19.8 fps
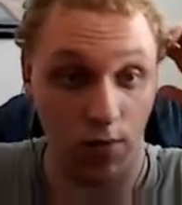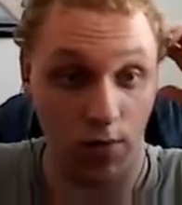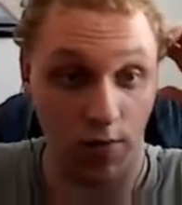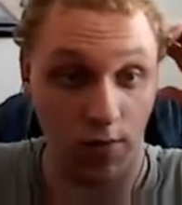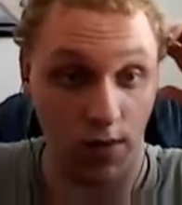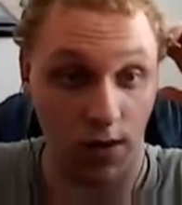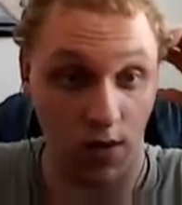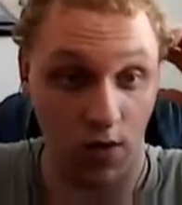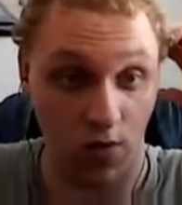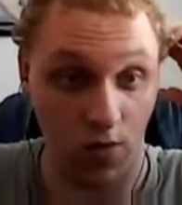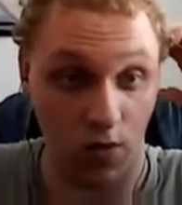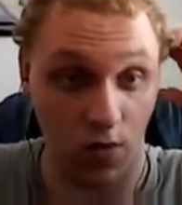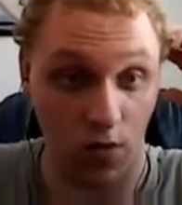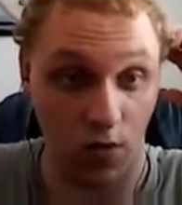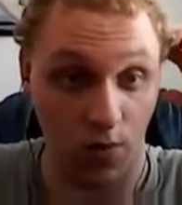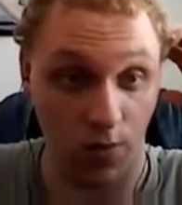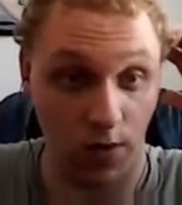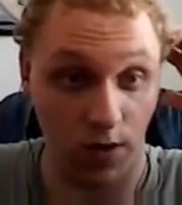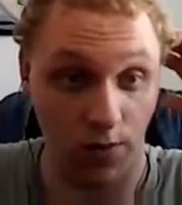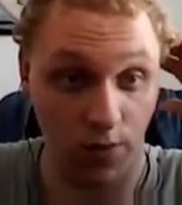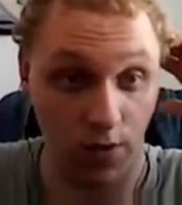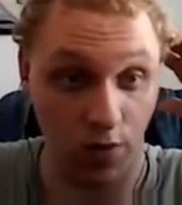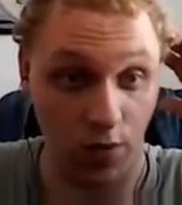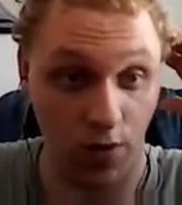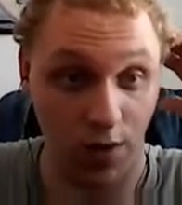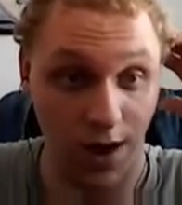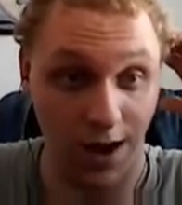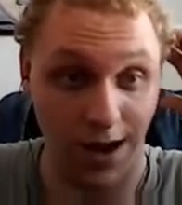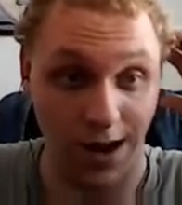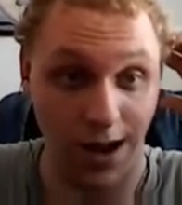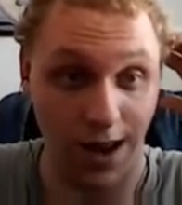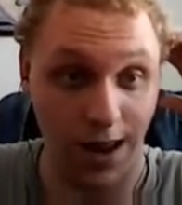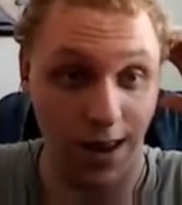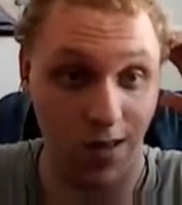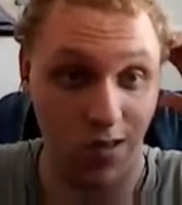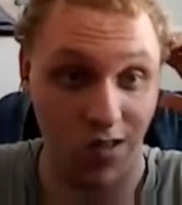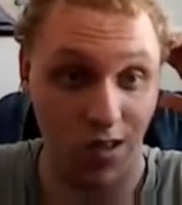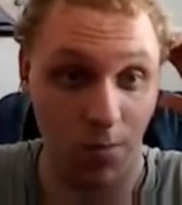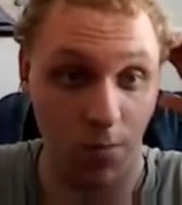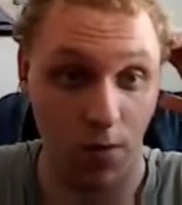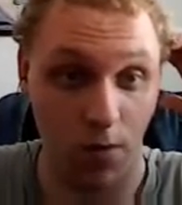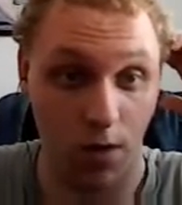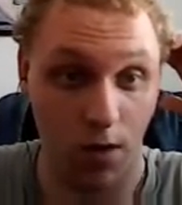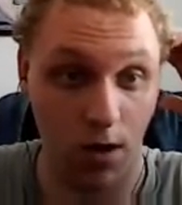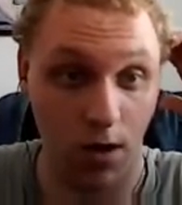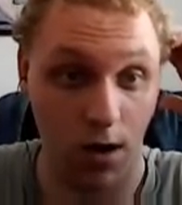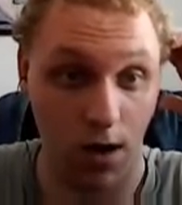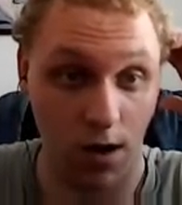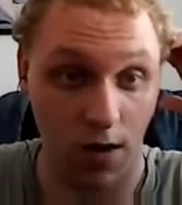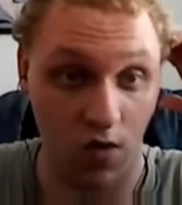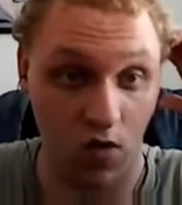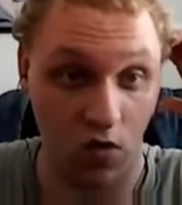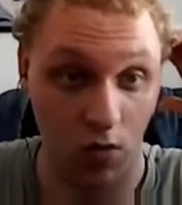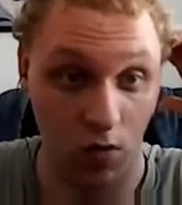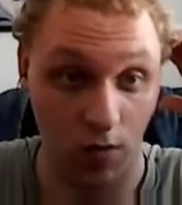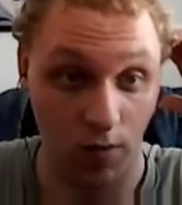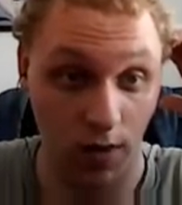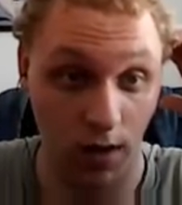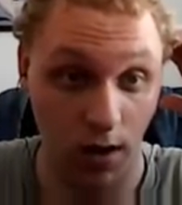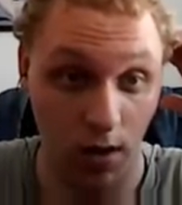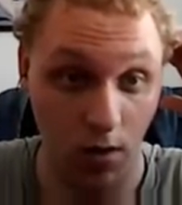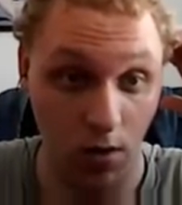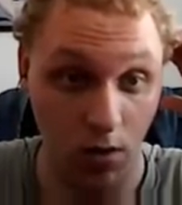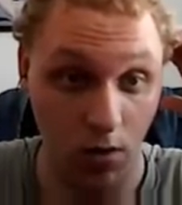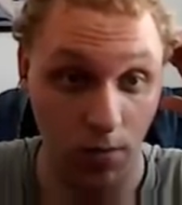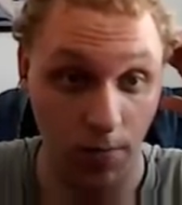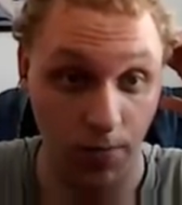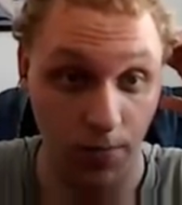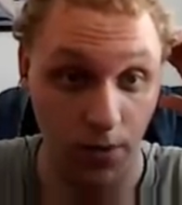with this was we've created a separate class called vehicle.